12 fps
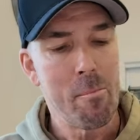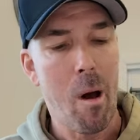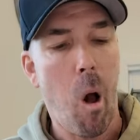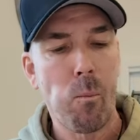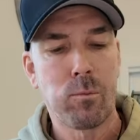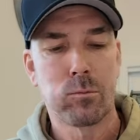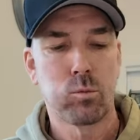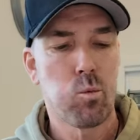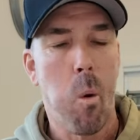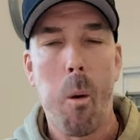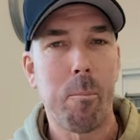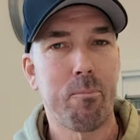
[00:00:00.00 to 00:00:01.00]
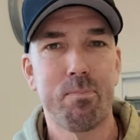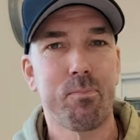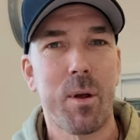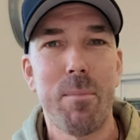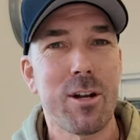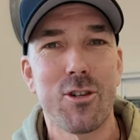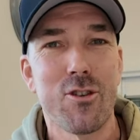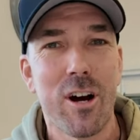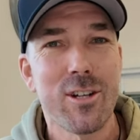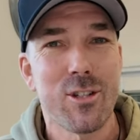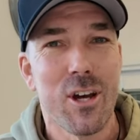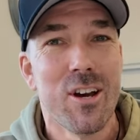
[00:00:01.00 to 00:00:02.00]
but much
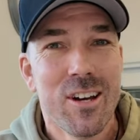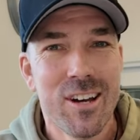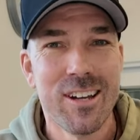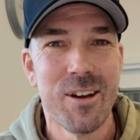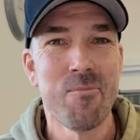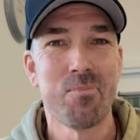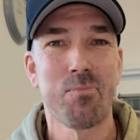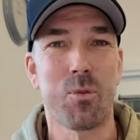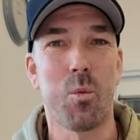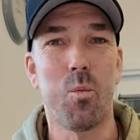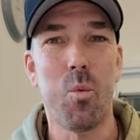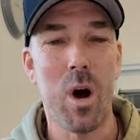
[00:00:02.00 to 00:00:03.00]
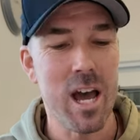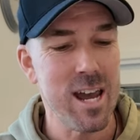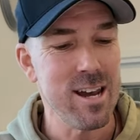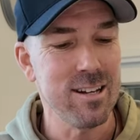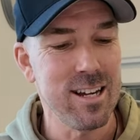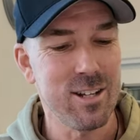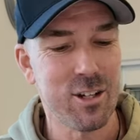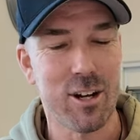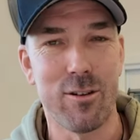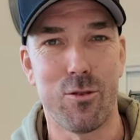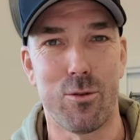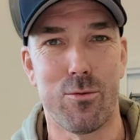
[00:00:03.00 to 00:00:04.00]
nicer. Way less
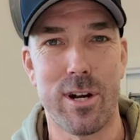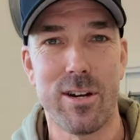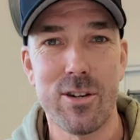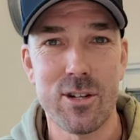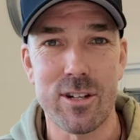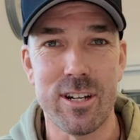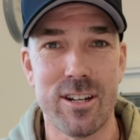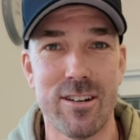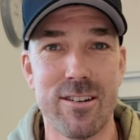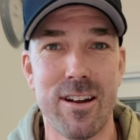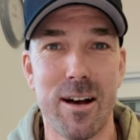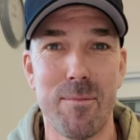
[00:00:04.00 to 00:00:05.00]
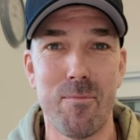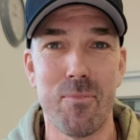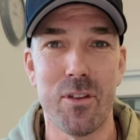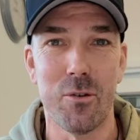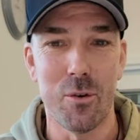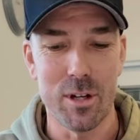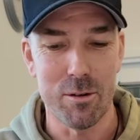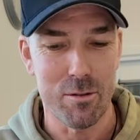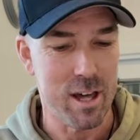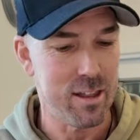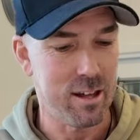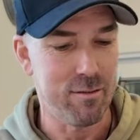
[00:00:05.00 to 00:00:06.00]
kind of drenched in the oil
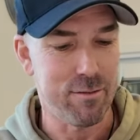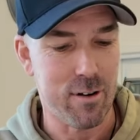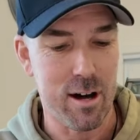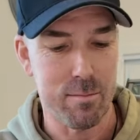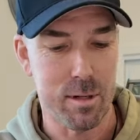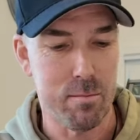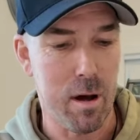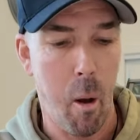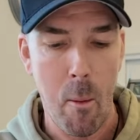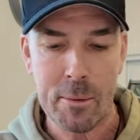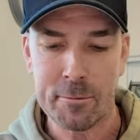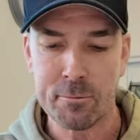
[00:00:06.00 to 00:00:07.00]
that they'd fry them in, but